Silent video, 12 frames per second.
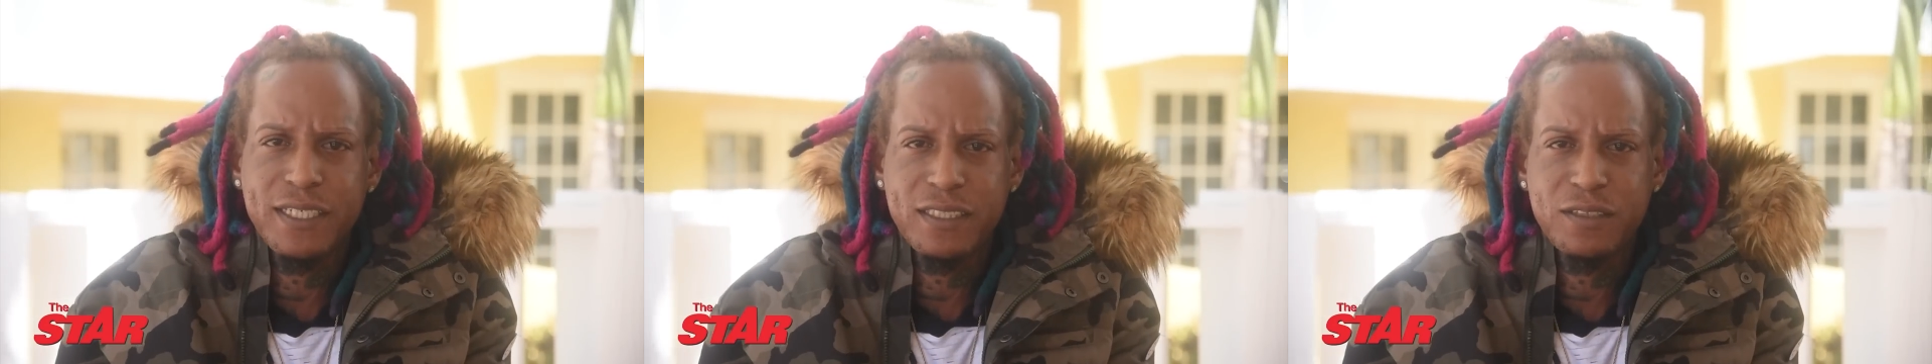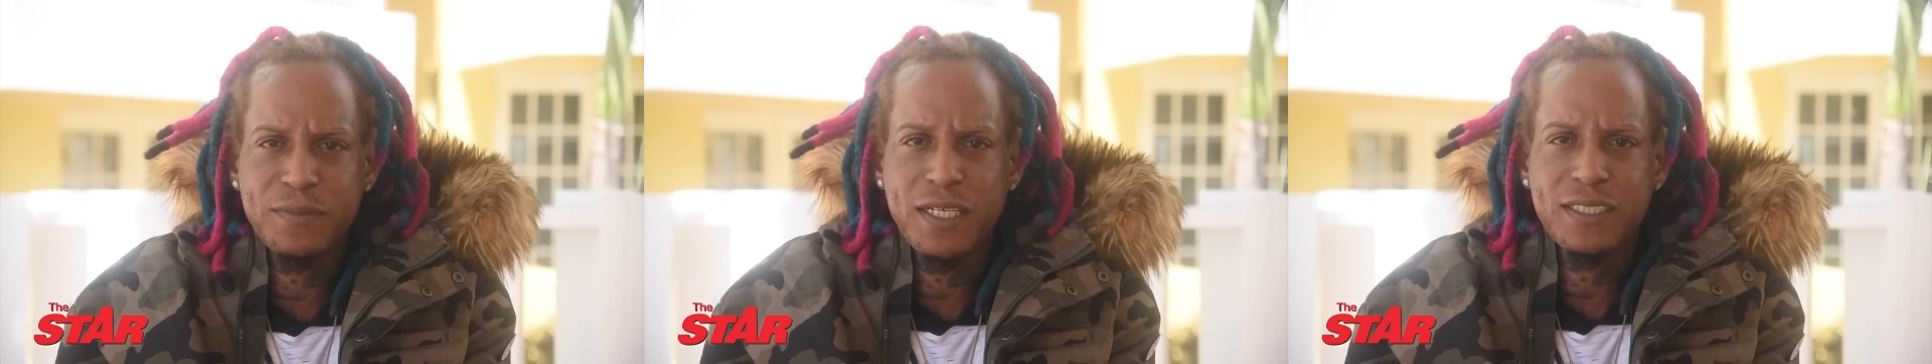You get
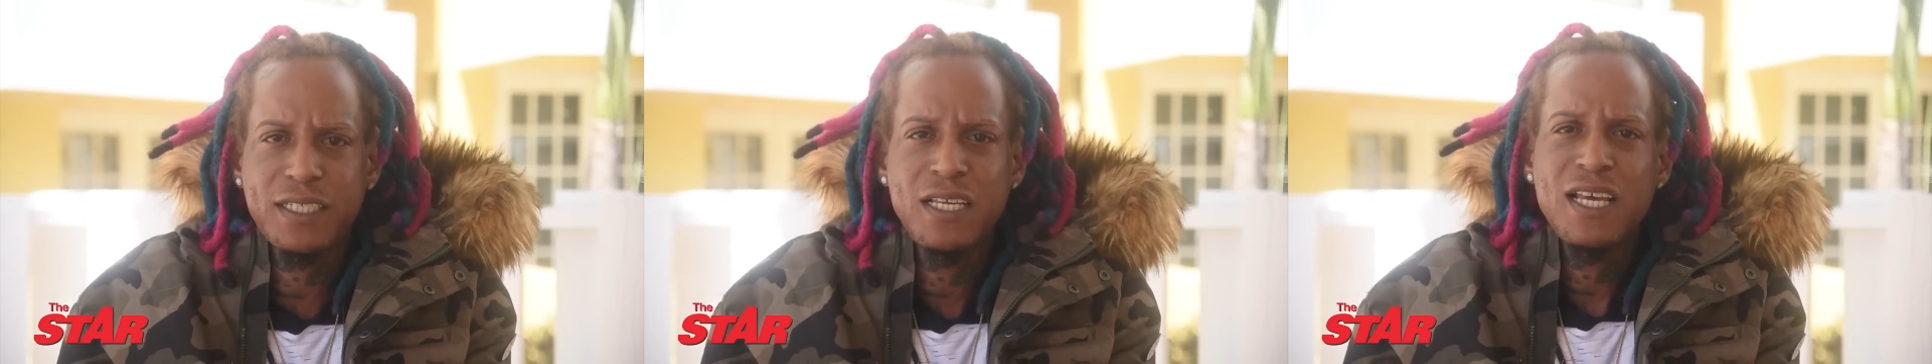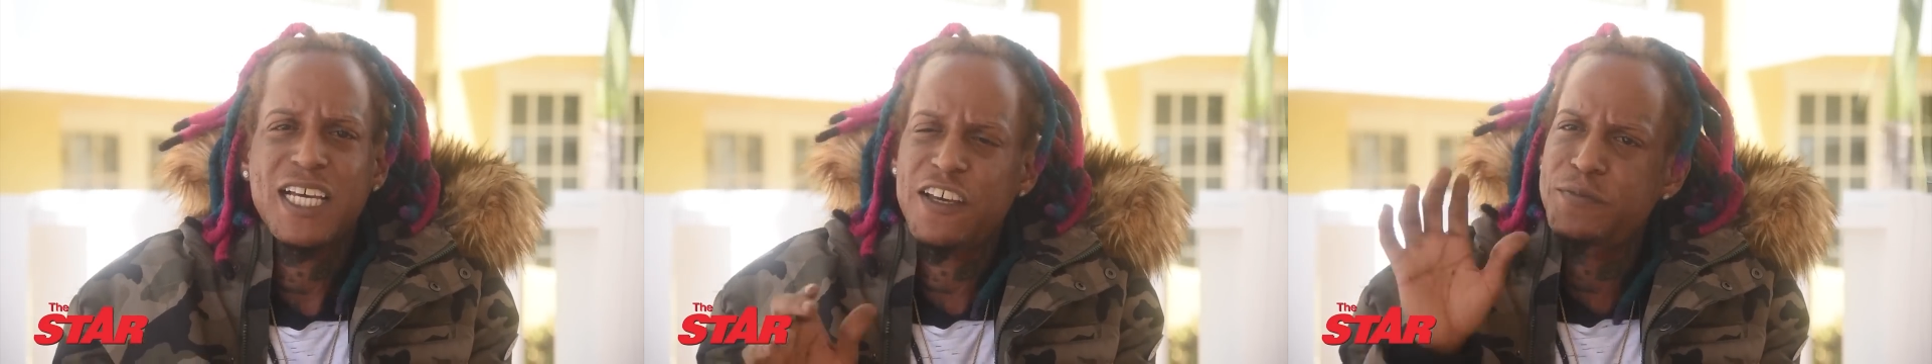me? I say,
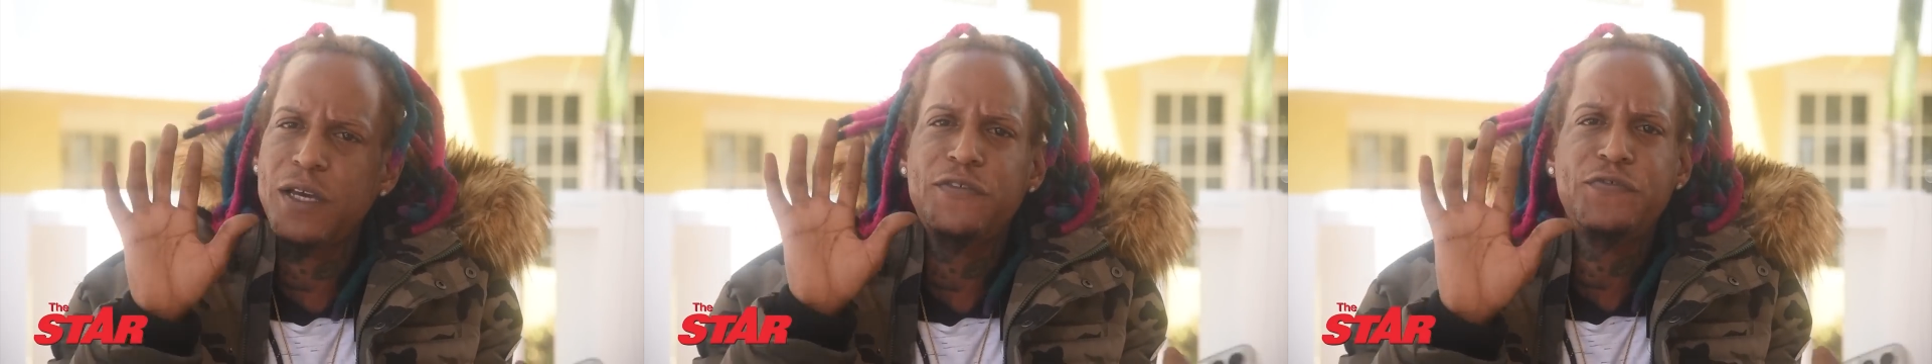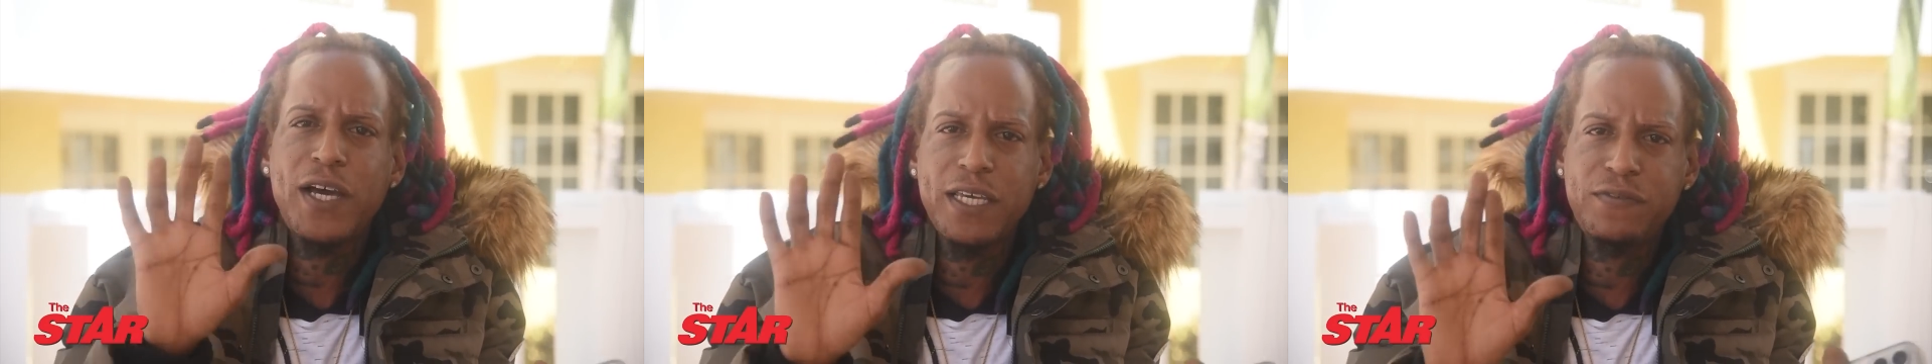because me have
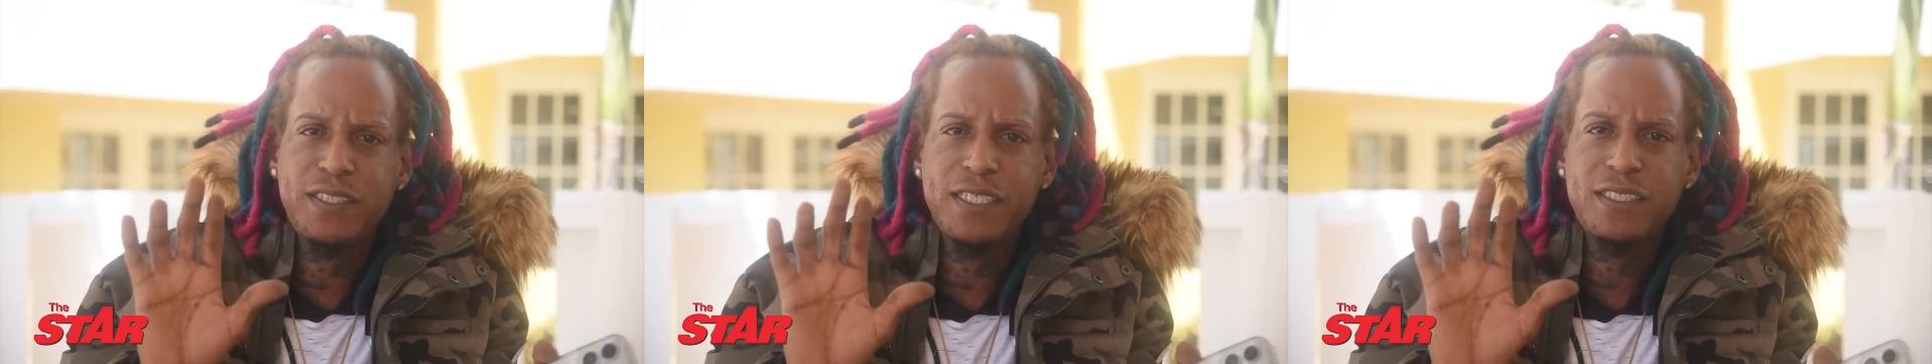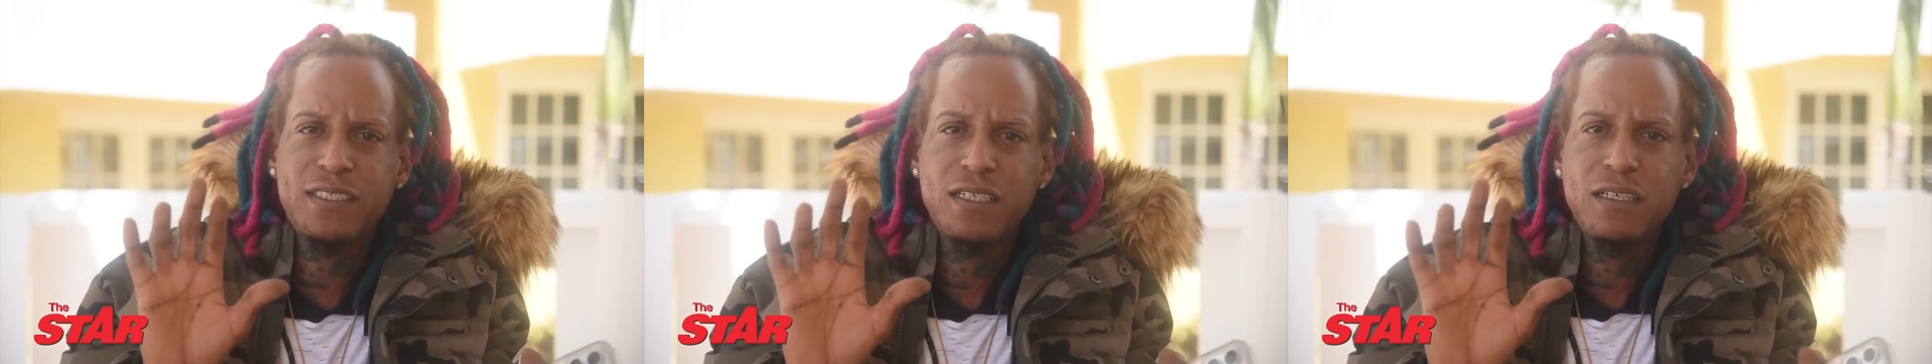five
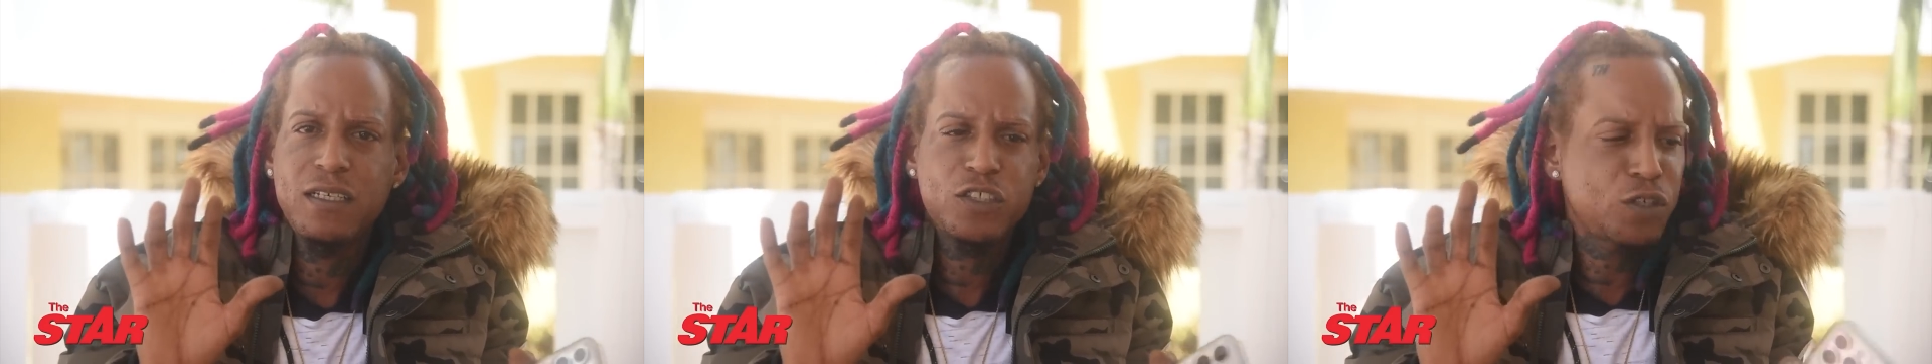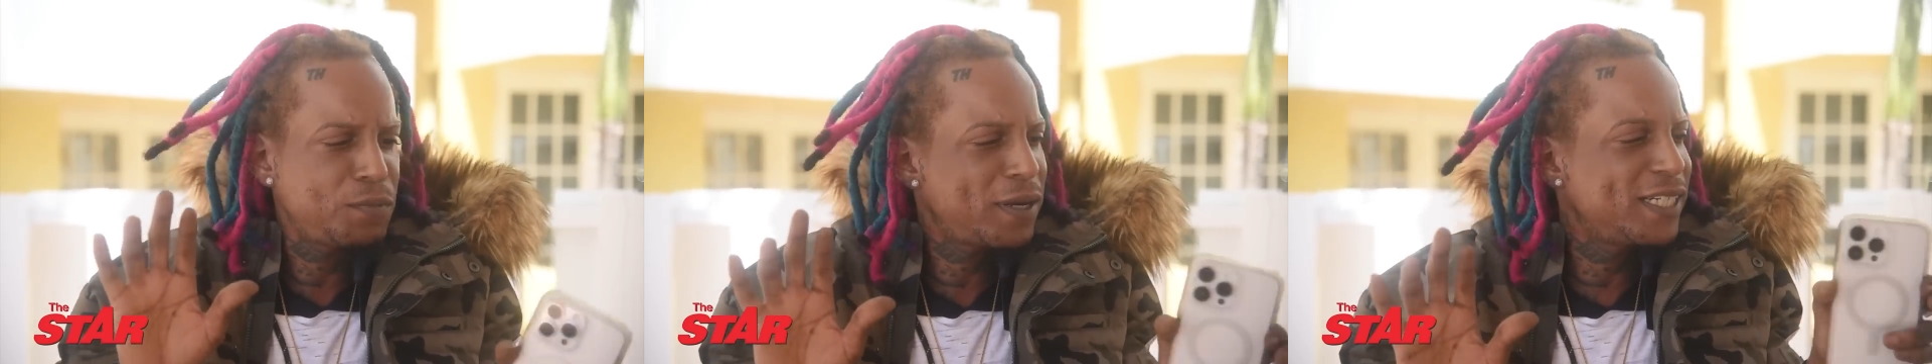things,
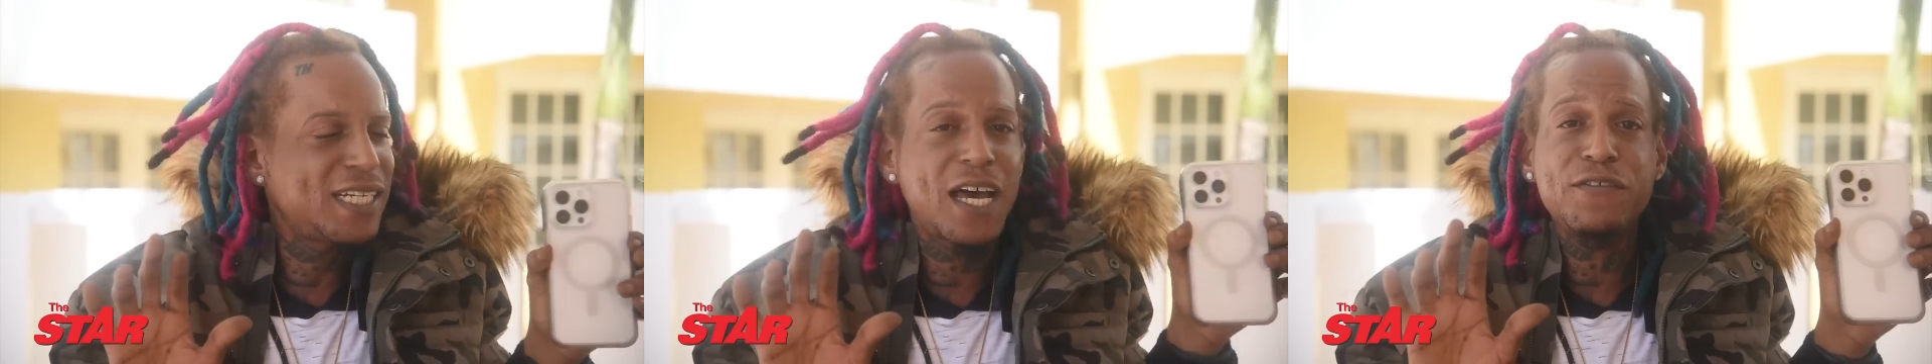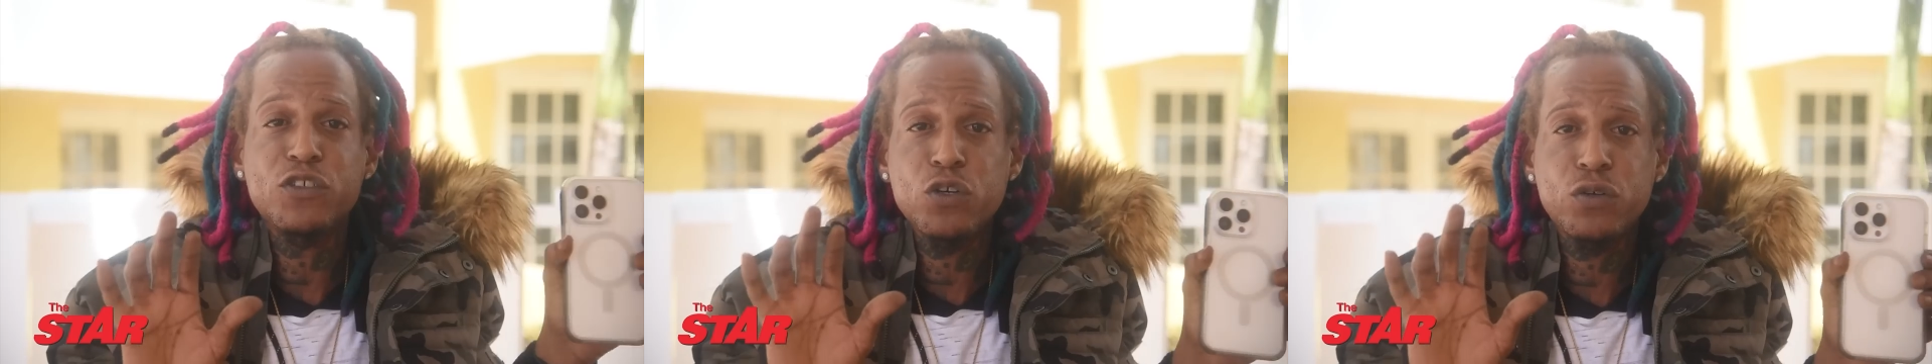somebody
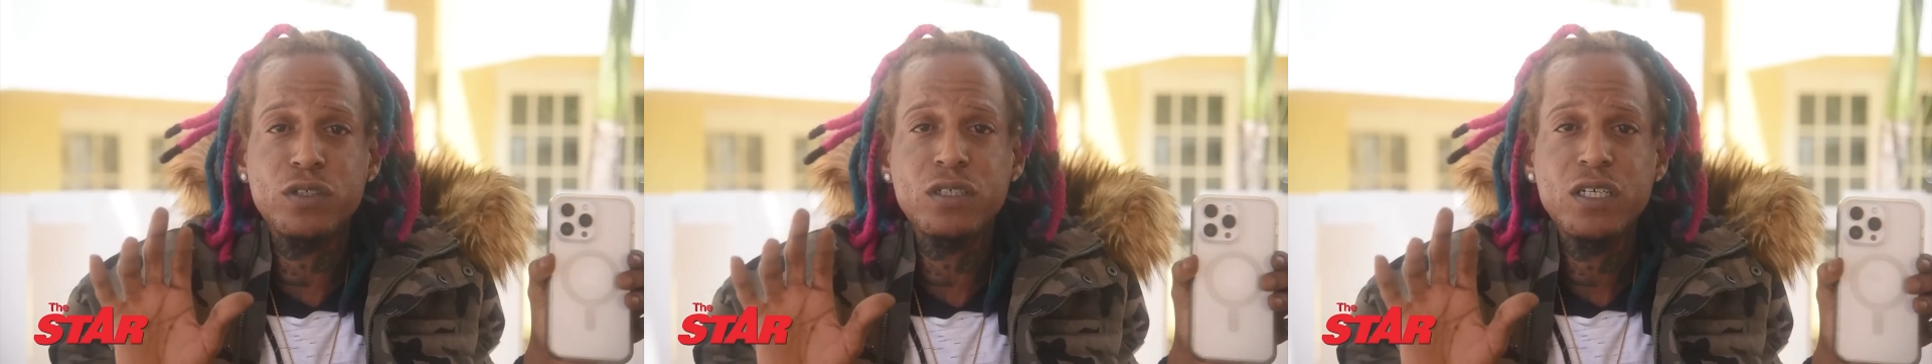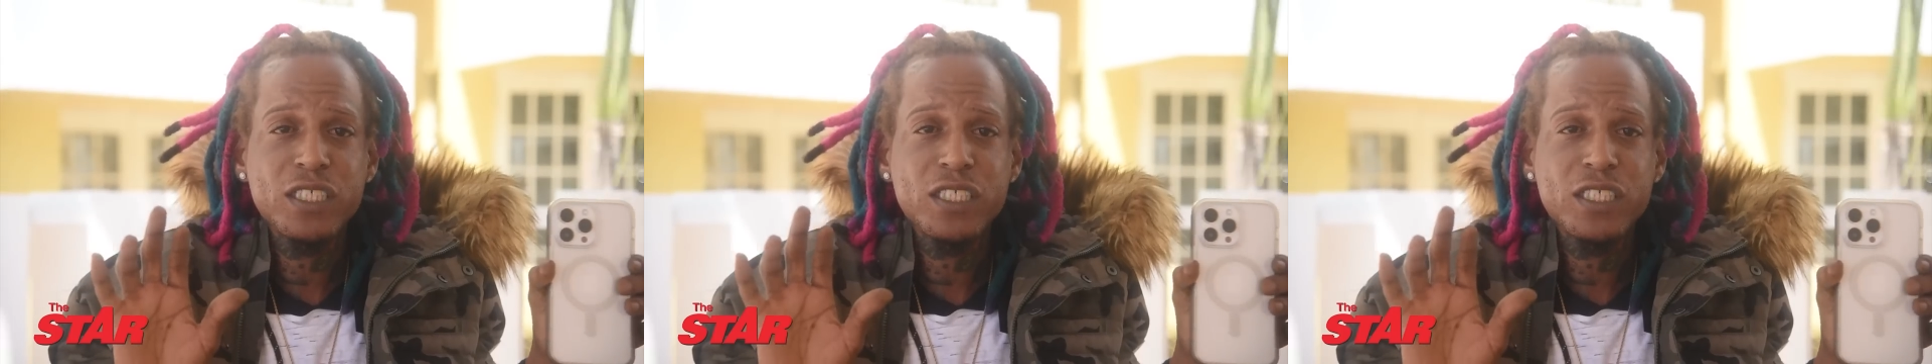not have none.